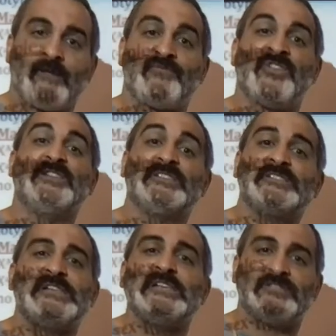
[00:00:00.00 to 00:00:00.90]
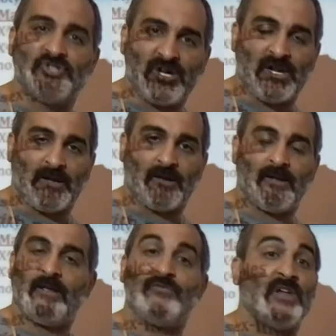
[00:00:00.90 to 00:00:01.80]
the disease gene.
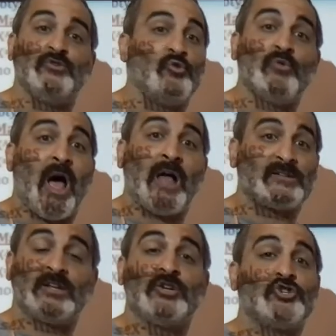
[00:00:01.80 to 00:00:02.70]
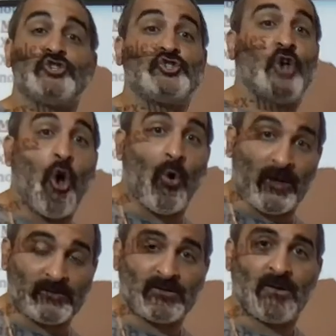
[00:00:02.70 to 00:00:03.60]
They do not show
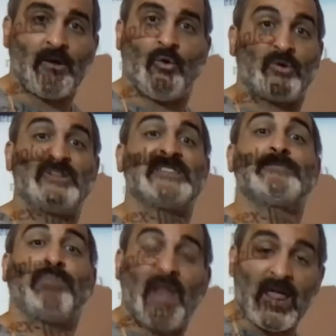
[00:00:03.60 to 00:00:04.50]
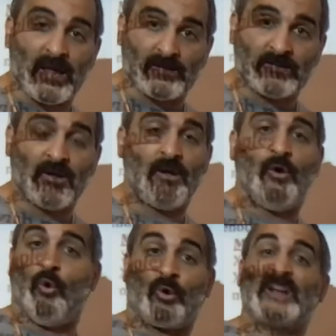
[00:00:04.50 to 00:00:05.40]
it or display it
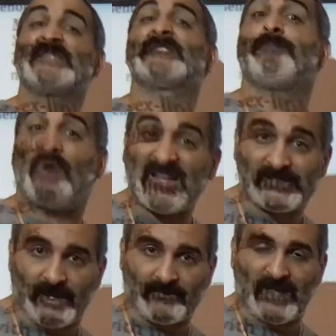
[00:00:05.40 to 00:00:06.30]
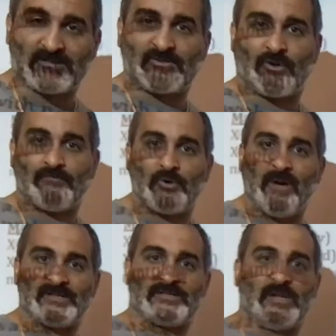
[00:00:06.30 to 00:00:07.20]
or express it. That's a term you
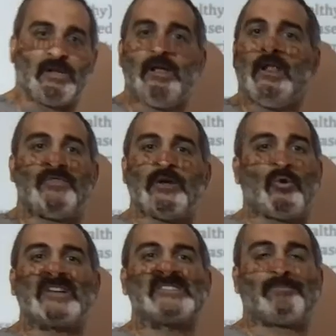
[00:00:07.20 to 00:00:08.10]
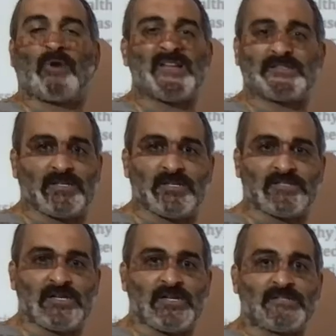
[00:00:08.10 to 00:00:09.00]
might see. They don't express the
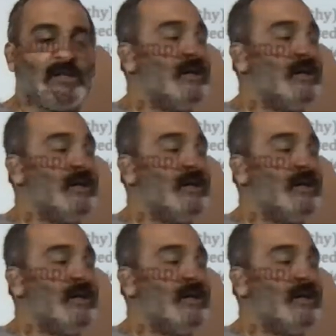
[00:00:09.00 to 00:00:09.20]
disease